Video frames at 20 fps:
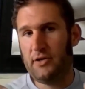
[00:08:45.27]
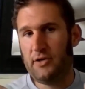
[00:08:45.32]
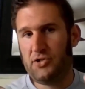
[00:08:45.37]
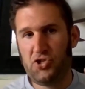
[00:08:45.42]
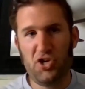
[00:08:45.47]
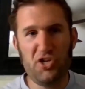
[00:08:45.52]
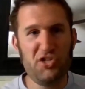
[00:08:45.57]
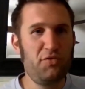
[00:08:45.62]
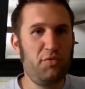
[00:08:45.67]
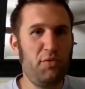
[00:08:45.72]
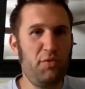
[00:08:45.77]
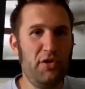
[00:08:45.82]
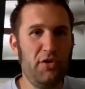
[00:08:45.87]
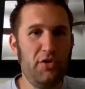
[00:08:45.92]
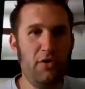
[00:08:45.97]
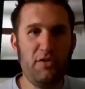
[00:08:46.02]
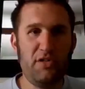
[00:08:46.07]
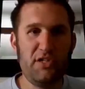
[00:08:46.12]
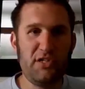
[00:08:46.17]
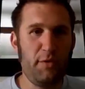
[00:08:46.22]
just
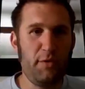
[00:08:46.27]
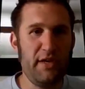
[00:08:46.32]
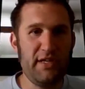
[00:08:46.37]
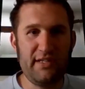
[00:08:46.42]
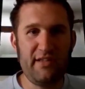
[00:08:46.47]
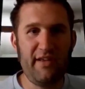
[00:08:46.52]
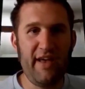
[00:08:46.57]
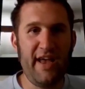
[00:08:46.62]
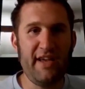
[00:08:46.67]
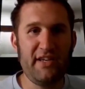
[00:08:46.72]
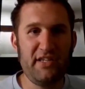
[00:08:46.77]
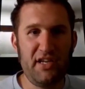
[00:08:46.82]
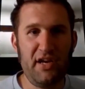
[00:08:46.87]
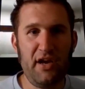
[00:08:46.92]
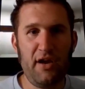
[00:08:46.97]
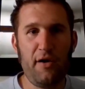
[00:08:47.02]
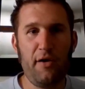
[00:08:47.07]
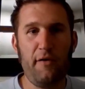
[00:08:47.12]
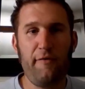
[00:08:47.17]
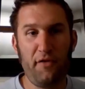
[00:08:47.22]
renewed Swiss last
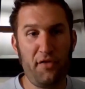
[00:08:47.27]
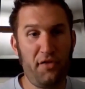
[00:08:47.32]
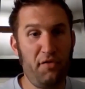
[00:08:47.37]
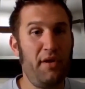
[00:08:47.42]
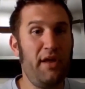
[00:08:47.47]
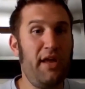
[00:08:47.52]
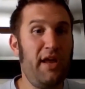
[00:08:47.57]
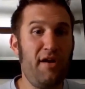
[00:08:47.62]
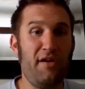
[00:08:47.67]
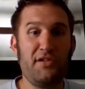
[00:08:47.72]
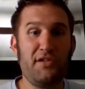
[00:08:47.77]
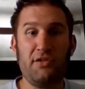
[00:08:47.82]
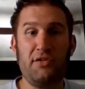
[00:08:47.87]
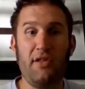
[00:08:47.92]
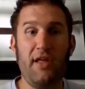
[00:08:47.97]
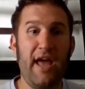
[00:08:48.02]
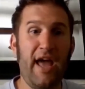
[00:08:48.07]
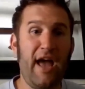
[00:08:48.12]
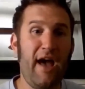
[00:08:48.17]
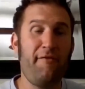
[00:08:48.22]
year for 3 years, so
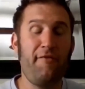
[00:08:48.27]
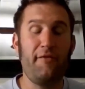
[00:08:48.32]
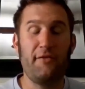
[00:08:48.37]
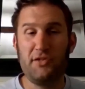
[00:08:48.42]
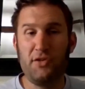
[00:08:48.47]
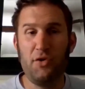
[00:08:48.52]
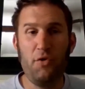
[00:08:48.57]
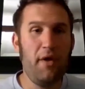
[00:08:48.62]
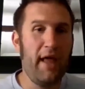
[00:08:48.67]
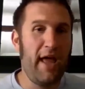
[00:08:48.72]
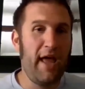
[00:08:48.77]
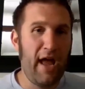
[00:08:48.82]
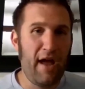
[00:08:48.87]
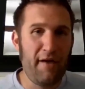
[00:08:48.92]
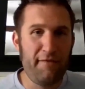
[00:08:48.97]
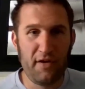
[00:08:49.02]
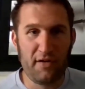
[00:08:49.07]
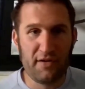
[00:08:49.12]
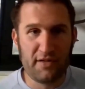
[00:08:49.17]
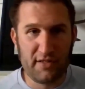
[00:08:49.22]
they have
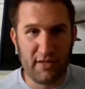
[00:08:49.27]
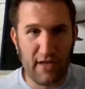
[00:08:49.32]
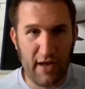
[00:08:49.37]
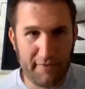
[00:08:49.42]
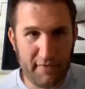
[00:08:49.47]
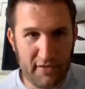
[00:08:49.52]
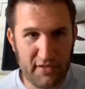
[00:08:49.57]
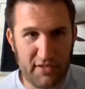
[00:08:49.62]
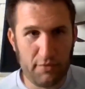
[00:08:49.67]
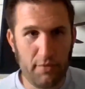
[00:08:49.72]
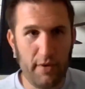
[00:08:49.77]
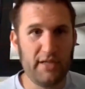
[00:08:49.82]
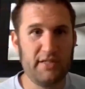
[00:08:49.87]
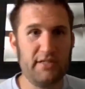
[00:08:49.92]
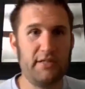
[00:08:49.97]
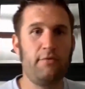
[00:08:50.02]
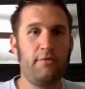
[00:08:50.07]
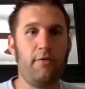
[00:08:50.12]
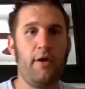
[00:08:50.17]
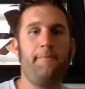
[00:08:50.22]
2.5 years left in
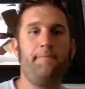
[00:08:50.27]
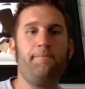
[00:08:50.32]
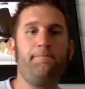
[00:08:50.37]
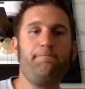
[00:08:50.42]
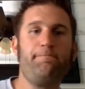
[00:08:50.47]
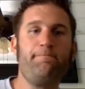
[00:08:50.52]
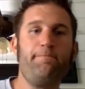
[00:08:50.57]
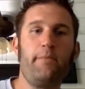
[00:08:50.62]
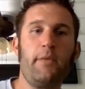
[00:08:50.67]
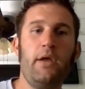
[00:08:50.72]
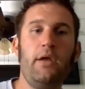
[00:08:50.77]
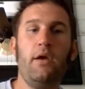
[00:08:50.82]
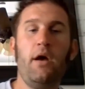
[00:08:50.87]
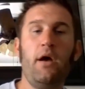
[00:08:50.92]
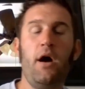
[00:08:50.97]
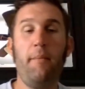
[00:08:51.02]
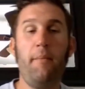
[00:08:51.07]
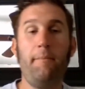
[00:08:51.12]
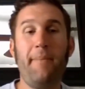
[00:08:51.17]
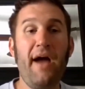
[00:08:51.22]
Swiss, right?
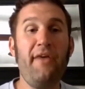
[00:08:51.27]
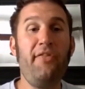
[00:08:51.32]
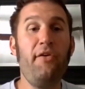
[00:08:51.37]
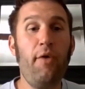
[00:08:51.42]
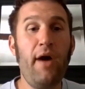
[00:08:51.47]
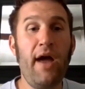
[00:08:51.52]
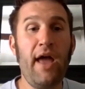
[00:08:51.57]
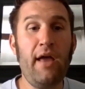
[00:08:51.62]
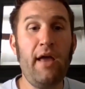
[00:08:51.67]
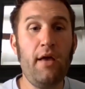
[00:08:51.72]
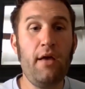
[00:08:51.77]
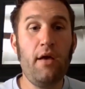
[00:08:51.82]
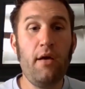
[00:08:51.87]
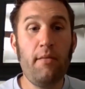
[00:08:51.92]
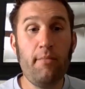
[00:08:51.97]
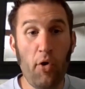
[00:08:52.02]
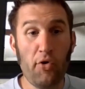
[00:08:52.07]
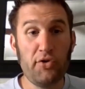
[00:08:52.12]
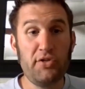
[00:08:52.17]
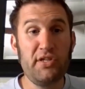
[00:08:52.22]
By the way,
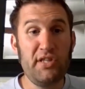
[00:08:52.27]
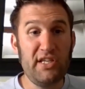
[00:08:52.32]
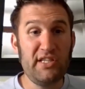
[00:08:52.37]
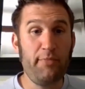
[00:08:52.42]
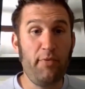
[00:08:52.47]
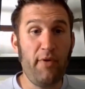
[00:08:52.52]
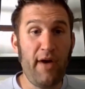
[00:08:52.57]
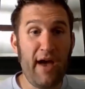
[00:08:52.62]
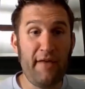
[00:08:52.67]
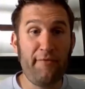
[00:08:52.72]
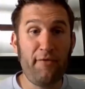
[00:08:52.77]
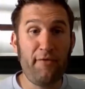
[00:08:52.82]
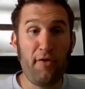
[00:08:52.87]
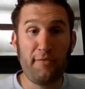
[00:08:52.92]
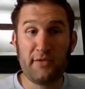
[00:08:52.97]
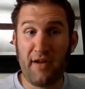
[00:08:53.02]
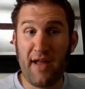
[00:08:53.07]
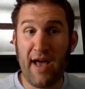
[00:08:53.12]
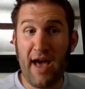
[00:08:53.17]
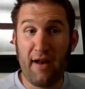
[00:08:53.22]
most of these
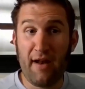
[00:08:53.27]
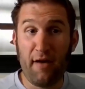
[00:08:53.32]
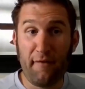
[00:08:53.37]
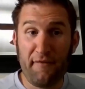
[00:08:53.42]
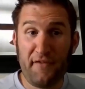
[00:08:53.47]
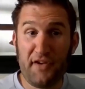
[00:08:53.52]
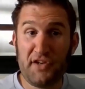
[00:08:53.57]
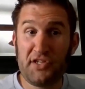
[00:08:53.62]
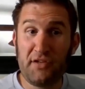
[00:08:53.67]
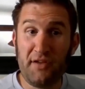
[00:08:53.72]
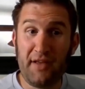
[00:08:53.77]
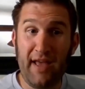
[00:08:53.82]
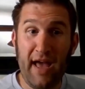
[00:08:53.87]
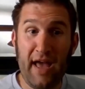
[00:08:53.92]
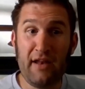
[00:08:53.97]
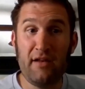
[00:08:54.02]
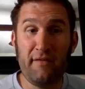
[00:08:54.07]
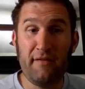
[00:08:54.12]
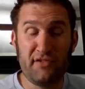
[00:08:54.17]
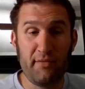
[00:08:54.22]
platforms are not officially
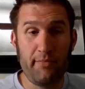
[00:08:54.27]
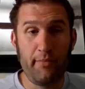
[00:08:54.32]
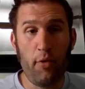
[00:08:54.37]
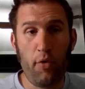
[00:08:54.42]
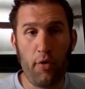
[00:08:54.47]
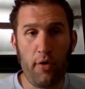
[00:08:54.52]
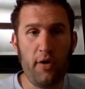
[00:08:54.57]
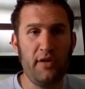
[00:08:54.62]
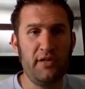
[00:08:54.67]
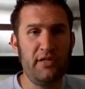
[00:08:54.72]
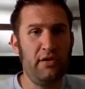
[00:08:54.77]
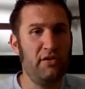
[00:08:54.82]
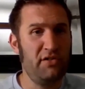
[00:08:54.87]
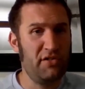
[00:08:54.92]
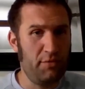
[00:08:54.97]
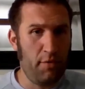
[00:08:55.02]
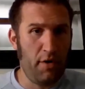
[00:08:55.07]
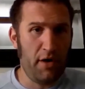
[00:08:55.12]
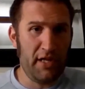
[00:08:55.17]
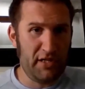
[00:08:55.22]
end of support until
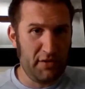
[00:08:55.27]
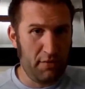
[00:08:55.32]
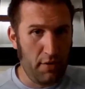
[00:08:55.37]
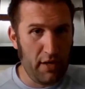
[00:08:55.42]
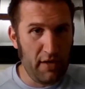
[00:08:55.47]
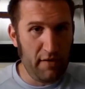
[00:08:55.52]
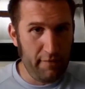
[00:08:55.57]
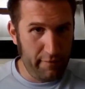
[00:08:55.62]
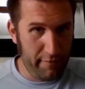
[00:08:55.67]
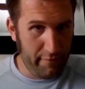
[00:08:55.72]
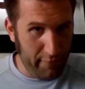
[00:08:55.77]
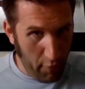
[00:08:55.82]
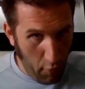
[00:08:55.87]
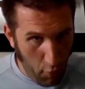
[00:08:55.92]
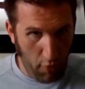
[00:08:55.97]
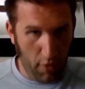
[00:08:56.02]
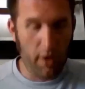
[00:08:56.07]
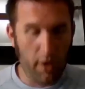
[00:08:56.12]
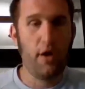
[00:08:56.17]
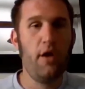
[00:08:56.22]

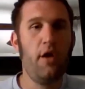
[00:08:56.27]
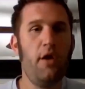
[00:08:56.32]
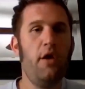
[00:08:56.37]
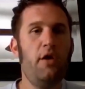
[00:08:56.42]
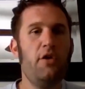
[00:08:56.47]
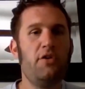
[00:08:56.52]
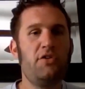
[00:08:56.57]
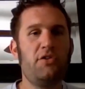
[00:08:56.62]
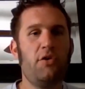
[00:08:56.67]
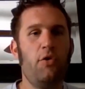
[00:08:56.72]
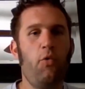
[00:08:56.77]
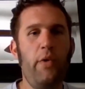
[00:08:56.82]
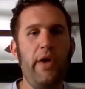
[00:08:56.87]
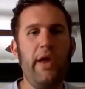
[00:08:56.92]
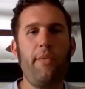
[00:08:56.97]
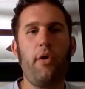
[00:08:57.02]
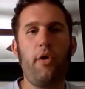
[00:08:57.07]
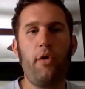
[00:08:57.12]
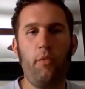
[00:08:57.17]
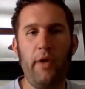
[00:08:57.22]
2024. So we
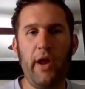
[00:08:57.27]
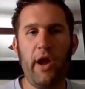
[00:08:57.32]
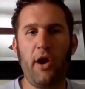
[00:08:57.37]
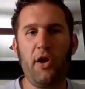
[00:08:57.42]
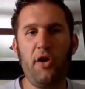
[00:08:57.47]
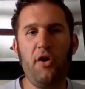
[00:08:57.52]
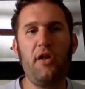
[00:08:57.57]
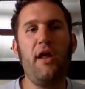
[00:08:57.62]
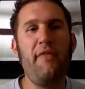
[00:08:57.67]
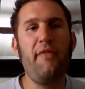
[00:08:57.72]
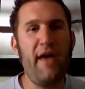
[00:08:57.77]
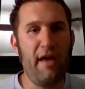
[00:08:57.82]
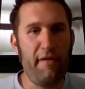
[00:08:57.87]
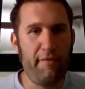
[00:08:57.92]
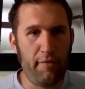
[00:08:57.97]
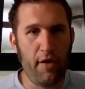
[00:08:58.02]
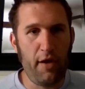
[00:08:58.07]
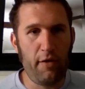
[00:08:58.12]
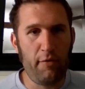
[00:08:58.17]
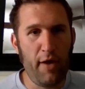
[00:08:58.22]
are good on that
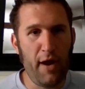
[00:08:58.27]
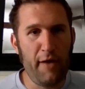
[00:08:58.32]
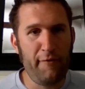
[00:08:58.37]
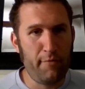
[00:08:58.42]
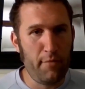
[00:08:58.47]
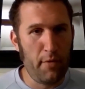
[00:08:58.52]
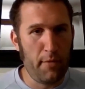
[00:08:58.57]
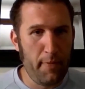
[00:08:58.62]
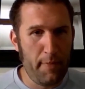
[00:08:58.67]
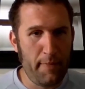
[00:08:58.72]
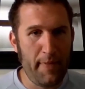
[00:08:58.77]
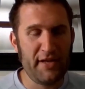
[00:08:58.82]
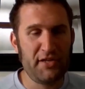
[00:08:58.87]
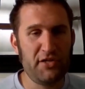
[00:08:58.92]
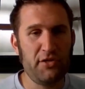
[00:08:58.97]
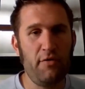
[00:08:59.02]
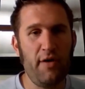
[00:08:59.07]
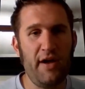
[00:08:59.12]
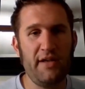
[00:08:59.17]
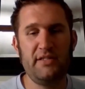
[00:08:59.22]
front, right, from a
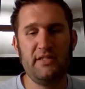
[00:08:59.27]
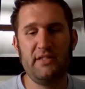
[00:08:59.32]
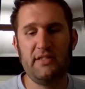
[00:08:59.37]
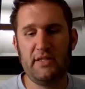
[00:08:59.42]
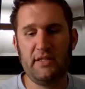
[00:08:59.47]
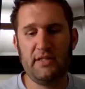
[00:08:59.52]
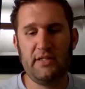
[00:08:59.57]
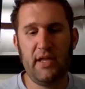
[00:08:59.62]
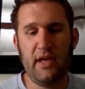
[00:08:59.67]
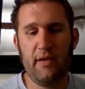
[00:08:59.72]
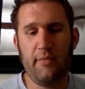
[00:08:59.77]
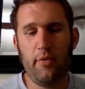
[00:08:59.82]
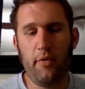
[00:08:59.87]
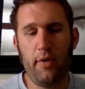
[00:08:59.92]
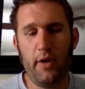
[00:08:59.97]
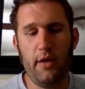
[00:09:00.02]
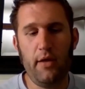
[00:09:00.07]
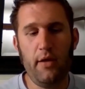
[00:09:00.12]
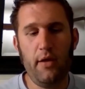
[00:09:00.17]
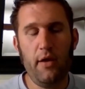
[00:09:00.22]
perpetual licensing
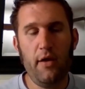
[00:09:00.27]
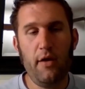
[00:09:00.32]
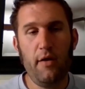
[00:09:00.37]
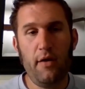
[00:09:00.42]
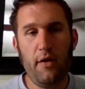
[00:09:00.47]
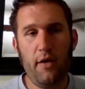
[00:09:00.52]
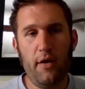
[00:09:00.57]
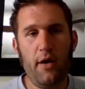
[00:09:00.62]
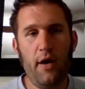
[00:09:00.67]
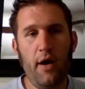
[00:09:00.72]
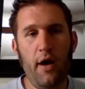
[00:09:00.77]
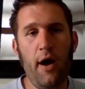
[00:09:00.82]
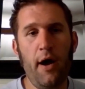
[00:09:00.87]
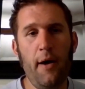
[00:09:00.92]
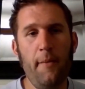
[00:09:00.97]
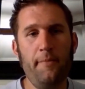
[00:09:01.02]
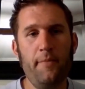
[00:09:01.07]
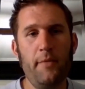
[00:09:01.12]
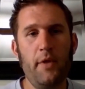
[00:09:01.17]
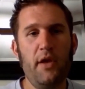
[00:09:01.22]

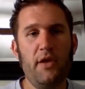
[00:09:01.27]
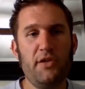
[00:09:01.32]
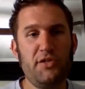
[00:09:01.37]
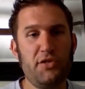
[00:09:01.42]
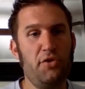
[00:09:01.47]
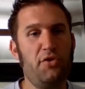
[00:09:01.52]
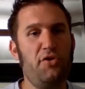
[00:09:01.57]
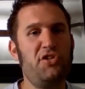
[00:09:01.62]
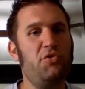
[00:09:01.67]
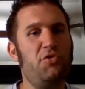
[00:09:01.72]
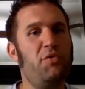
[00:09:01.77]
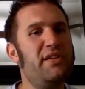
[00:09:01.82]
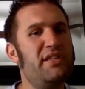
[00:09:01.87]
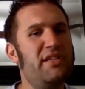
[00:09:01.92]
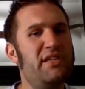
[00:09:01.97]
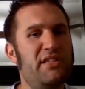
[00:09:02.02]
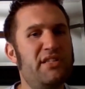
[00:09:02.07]
standpoint. So their Swiss is